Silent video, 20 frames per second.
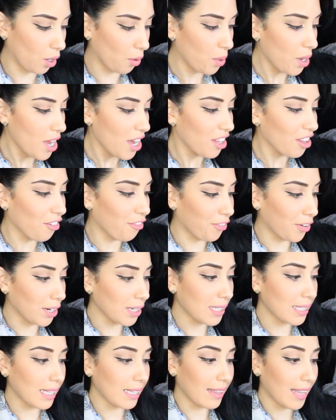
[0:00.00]
So the
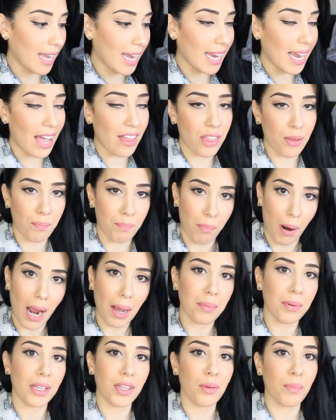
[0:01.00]
first thing, and the,
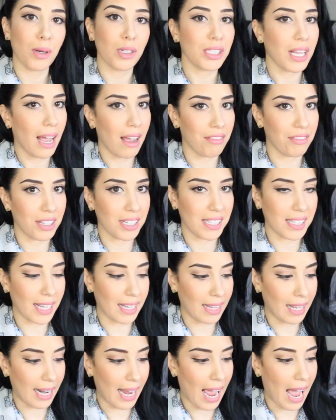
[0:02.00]
probably the most heaviest
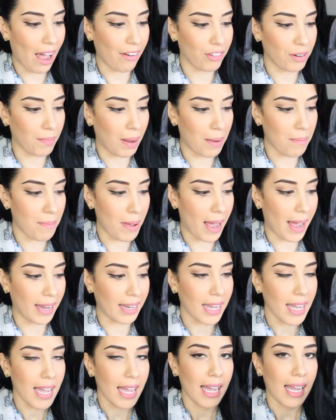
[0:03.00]
thing that I have in my
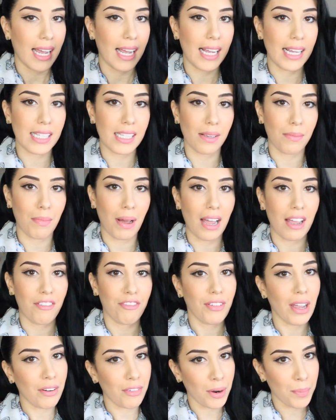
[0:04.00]
bag is my
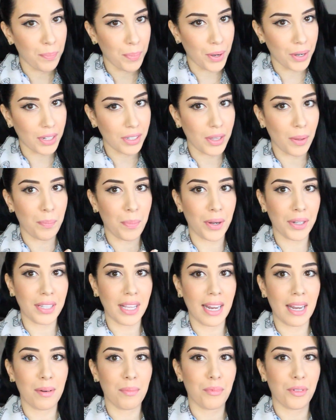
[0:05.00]
favorite book, the book
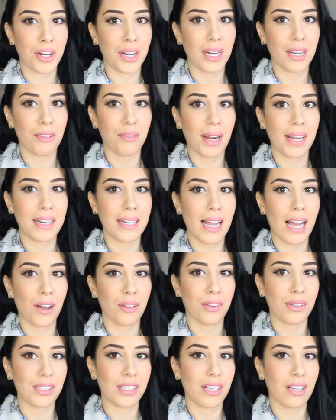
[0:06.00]
that I am reading right
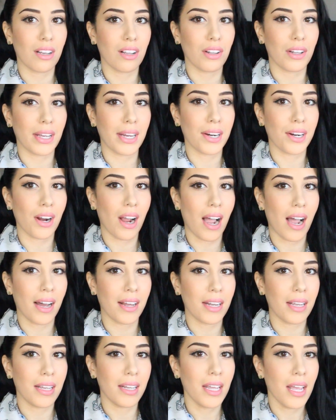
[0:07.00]
now. There's a glare
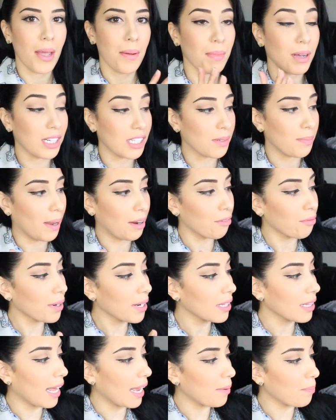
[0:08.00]
on it because my
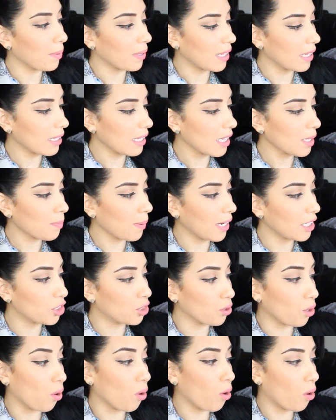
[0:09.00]
ring light, but this is by
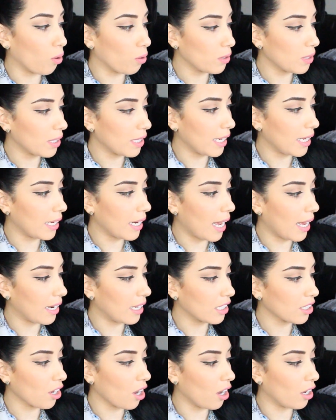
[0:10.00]
Joel Osteen
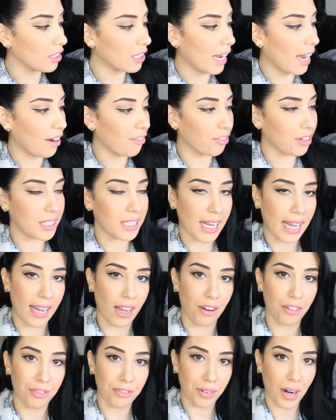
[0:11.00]
and it's called Every
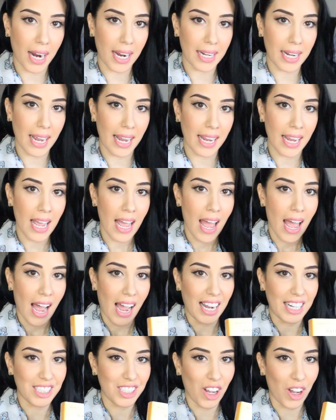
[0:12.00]
Day a Friday.
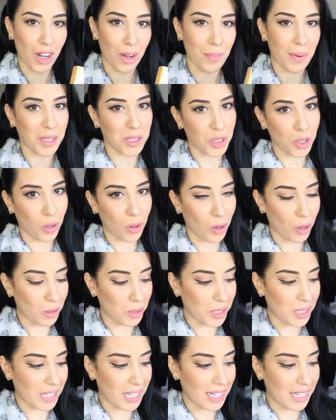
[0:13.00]
I talk about
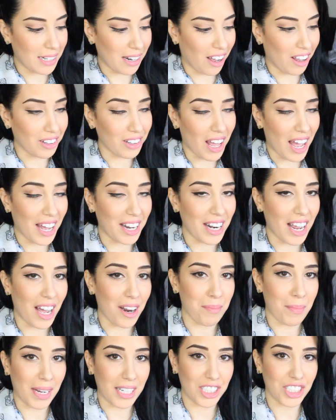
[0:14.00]
Joel Osteen a lot
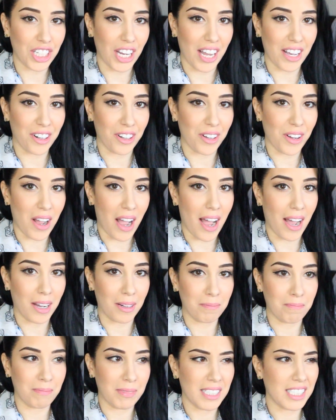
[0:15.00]
on my channel.
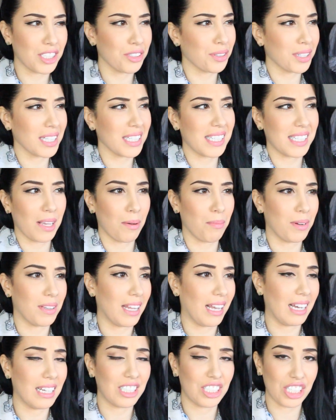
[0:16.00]
Um, he's really
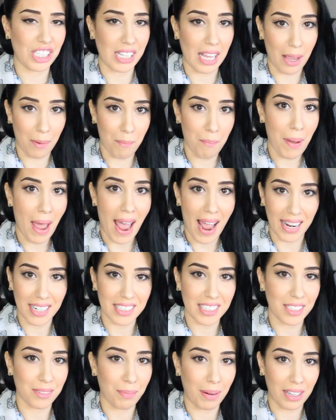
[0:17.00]
someone that has just
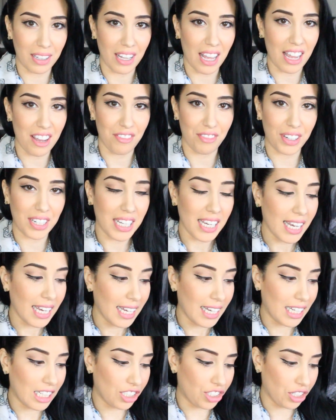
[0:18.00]
impacted my life, and
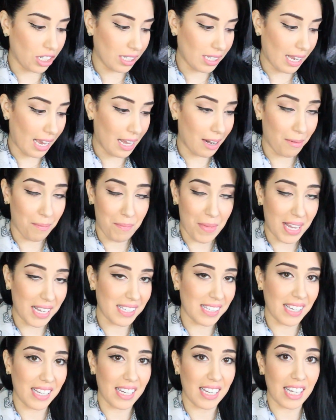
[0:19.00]
he's just an
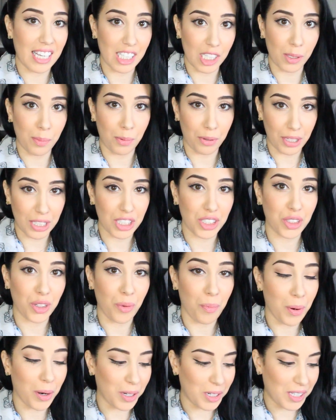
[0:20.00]
amazing,
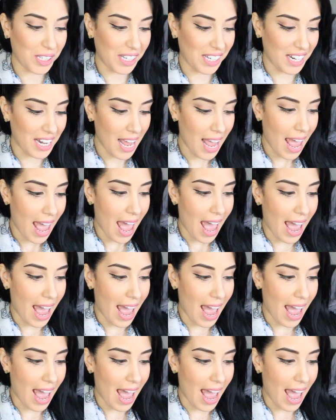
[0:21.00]
inspirational person.